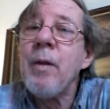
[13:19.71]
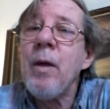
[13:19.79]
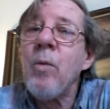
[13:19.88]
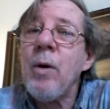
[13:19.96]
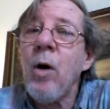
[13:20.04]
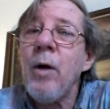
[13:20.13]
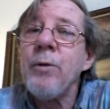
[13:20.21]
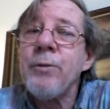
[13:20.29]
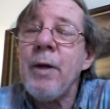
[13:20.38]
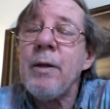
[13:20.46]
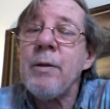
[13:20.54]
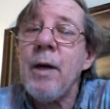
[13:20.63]
when all is
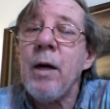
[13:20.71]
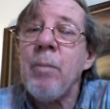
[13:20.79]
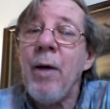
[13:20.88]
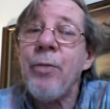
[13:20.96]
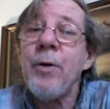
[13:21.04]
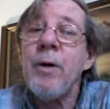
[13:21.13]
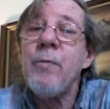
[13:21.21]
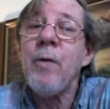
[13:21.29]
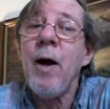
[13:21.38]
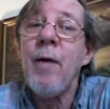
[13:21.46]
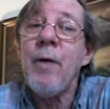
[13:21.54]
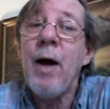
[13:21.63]
said and done, about
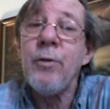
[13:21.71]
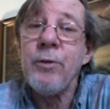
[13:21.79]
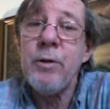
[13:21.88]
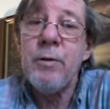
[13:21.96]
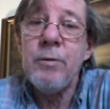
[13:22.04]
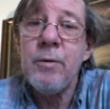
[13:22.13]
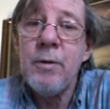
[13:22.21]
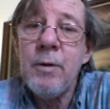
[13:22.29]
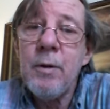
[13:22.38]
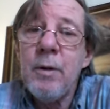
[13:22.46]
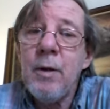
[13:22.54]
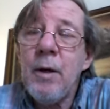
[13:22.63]
35 House seats.
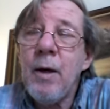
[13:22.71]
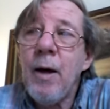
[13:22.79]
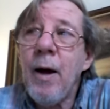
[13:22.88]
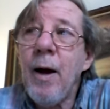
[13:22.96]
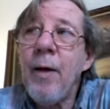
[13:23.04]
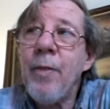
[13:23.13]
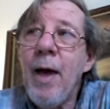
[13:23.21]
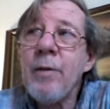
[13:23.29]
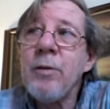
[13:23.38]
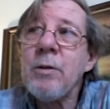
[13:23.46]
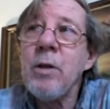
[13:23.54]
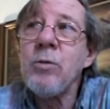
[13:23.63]
Uh,
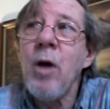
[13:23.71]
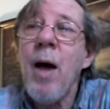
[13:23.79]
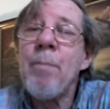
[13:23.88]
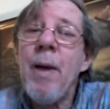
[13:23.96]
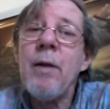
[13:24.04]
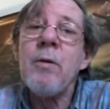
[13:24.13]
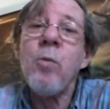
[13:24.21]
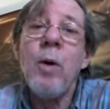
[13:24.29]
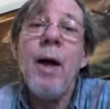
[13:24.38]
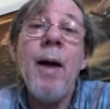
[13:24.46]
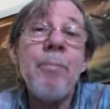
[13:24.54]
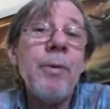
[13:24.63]
that's at the top end of
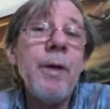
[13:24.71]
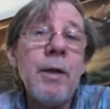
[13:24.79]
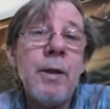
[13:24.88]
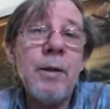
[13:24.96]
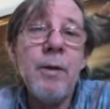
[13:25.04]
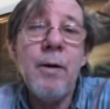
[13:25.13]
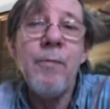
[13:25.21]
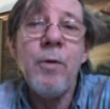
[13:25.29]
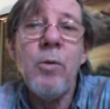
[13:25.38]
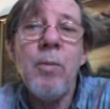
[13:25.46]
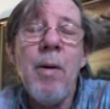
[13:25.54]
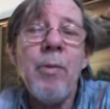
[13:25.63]
what I predicted. If
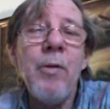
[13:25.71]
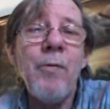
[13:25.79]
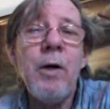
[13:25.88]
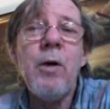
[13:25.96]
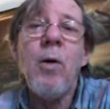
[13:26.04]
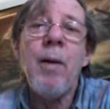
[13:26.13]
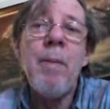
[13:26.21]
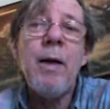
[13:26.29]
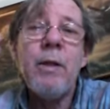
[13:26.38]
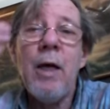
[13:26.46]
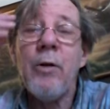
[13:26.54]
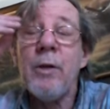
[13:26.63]
you remember the video I
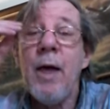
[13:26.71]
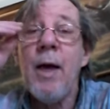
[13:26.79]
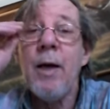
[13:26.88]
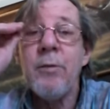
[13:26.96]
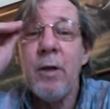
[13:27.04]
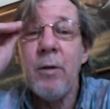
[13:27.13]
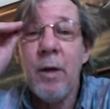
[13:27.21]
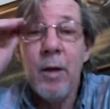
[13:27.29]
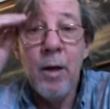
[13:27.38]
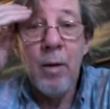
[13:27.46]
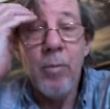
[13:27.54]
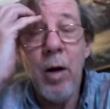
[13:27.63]
made the other day, I said
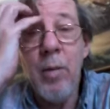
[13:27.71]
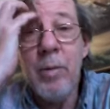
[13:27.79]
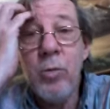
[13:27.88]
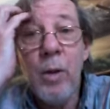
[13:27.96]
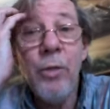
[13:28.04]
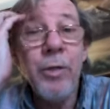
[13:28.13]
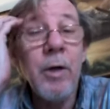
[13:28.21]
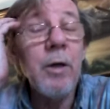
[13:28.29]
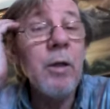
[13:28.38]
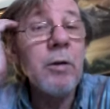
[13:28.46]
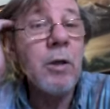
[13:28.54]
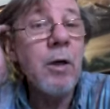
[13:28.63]
probably between
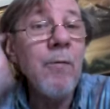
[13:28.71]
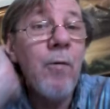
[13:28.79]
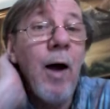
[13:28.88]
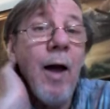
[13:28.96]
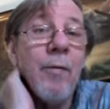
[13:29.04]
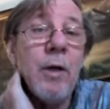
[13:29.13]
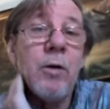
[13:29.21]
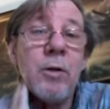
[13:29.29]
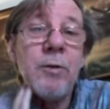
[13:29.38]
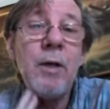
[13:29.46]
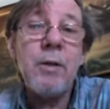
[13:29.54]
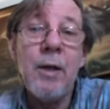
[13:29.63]
30 and 35, and it
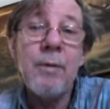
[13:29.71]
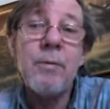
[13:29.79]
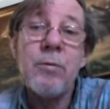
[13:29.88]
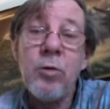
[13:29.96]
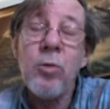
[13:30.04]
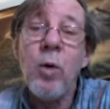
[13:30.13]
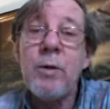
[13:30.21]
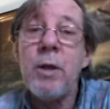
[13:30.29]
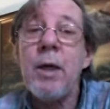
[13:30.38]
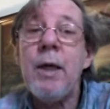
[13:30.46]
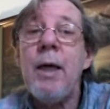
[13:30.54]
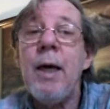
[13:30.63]
looks like that's what they're
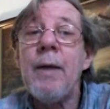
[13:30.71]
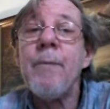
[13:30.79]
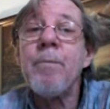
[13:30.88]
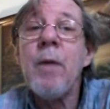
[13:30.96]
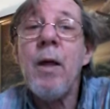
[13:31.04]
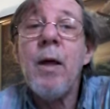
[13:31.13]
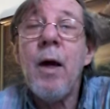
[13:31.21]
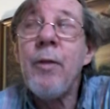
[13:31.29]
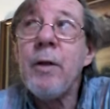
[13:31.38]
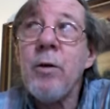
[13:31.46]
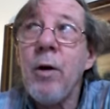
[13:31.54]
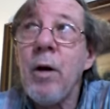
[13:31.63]
going to hit. I
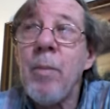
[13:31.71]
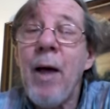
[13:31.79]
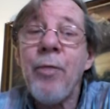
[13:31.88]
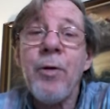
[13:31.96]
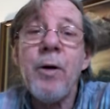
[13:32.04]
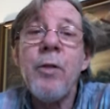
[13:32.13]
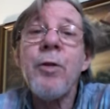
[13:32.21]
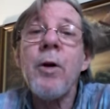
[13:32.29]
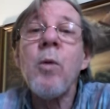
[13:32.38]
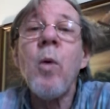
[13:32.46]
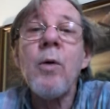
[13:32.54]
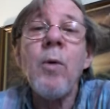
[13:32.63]
think they're at about 30,
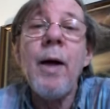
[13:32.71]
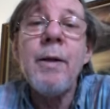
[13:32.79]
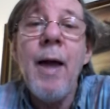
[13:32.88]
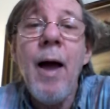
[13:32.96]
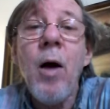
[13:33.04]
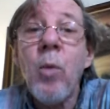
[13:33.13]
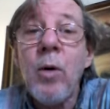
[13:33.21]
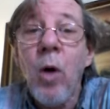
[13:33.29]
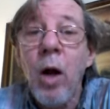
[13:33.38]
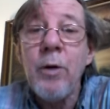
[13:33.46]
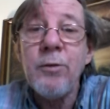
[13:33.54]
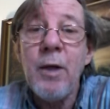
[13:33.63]
31 right now. When
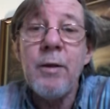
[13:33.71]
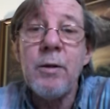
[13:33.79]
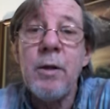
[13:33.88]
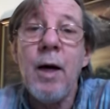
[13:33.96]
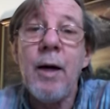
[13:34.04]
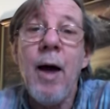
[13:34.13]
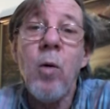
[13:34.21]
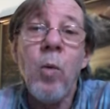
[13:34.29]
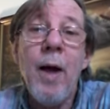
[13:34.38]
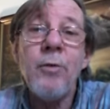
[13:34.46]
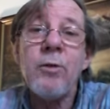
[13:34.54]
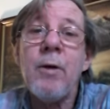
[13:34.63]
all is said and done out
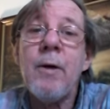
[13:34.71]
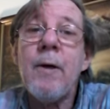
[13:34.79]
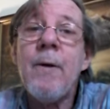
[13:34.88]
west,